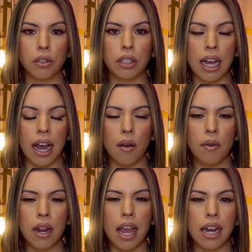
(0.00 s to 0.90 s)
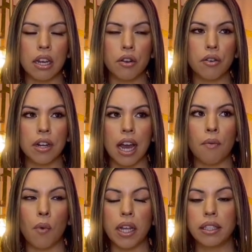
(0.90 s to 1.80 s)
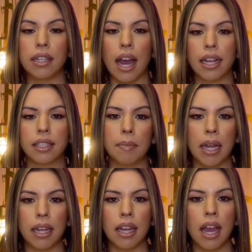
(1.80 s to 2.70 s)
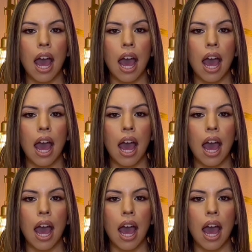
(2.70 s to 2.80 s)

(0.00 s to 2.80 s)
down and you're not wasting as many.